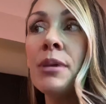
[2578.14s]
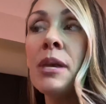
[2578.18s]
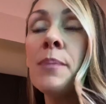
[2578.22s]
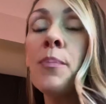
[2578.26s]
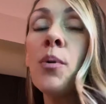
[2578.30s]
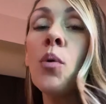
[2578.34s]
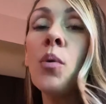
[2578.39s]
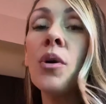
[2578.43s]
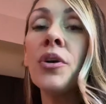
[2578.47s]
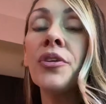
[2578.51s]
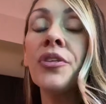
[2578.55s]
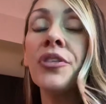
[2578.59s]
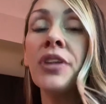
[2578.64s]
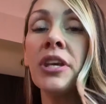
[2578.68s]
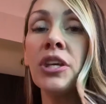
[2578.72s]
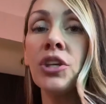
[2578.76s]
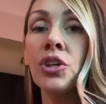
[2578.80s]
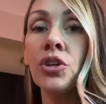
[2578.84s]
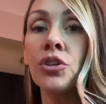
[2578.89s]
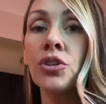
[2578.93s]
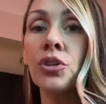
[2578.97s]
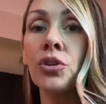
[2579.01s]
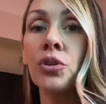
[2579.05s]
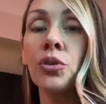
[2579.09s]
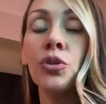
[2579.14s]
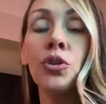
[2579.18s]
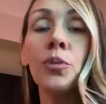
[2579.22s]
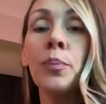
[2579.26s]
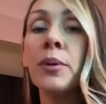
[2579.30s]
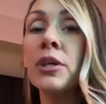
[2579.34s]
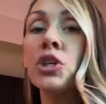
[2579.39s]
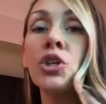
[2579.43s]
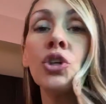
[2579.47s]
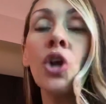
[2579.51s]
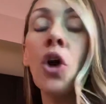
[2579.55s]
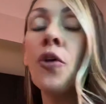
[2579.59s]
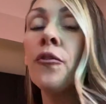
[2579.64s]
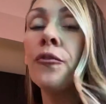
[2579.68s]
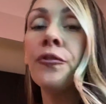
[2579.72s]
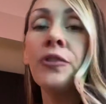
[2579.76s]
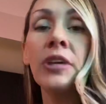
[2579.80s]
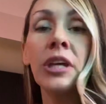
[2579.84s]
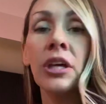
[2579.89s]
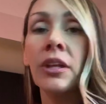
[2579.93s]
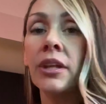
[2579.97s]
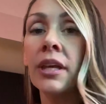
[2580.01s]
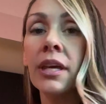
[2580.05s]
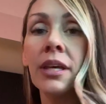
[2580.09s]
People will think you're Delulu, but you don't
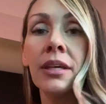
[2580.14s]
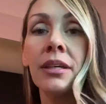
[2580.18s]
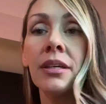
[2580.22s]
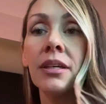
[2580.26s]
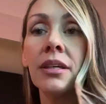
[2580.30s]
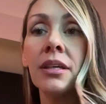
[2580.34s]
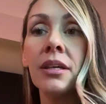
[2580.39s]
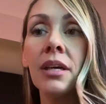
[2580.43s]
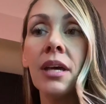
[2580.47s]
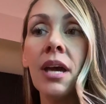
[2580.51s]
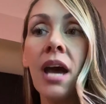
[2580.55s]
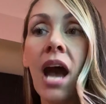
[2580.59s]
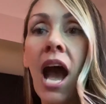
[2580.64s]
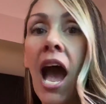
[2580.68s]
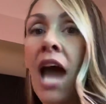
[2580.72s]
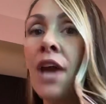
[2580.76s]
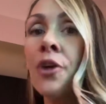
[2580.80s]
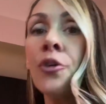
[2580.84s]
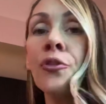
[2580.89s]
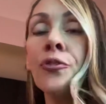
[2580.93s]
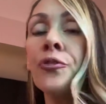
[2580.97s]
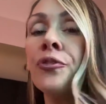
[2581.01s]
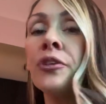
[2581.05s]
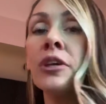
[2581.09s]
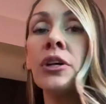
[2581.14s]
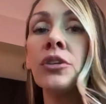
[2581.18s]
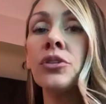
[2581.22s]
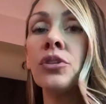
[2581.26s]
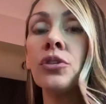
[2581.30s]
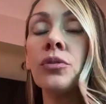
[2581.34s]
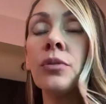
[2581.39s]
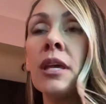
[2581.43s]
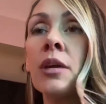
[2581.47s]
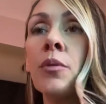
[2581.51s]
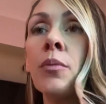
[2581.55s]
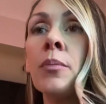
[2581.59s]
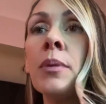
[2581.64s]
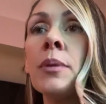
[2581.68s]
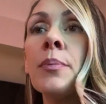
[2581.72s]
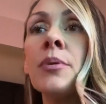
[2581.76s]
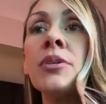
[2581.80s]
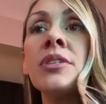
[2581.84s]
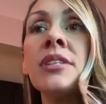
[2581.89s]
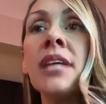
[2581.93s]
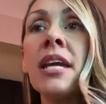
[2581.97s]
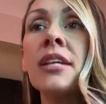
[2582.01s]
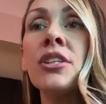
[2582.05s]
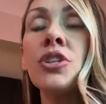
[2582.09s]
feel it. I don't feel, like when
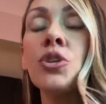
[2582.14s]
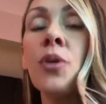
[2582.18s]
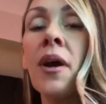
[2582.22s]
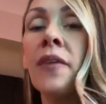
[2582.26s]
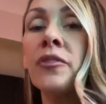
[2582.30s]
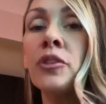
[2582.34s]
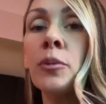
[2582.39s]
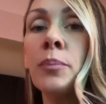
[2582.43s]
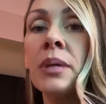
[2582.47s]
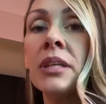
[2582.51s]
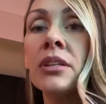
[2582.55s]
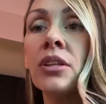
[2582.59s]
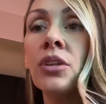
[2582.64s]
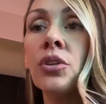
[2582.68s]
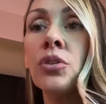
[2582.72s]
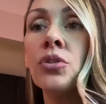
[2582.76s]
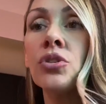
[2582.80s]
people say, do you have to be